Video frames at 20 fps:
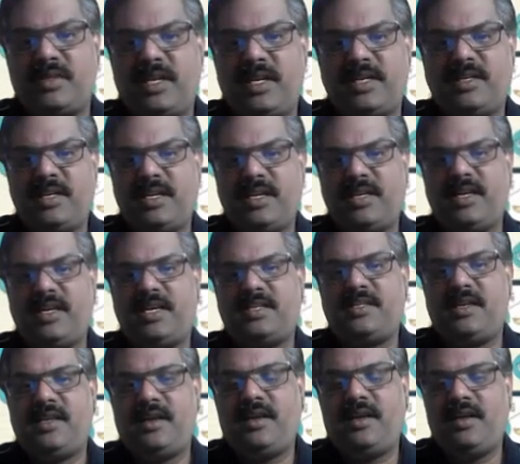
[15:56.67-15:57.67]
Like, let's
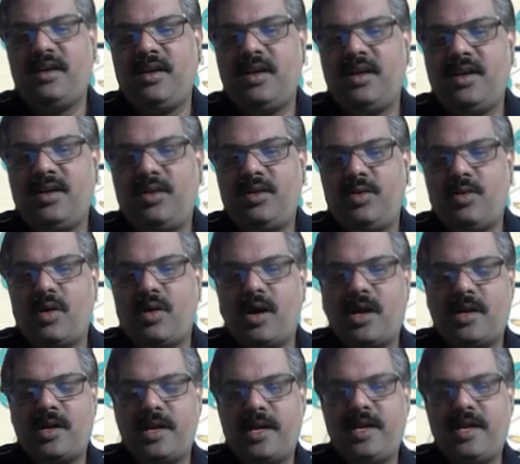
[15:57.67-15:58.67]
say you
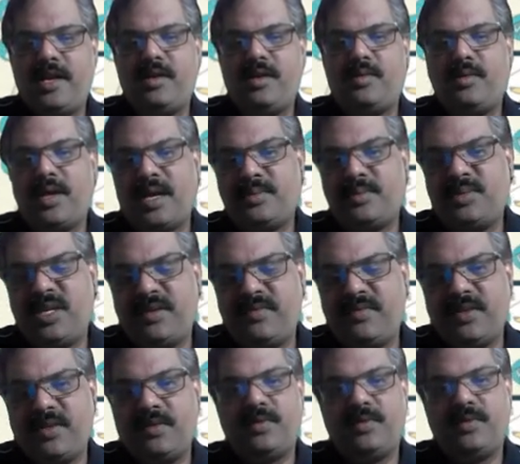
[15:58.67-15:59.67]
are getting on the AppSheet
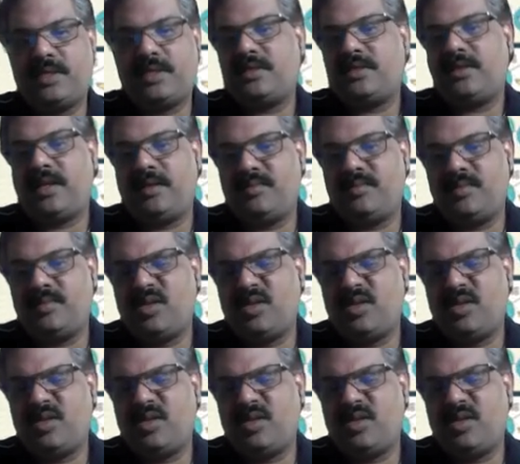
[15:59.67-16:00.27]
for the first time,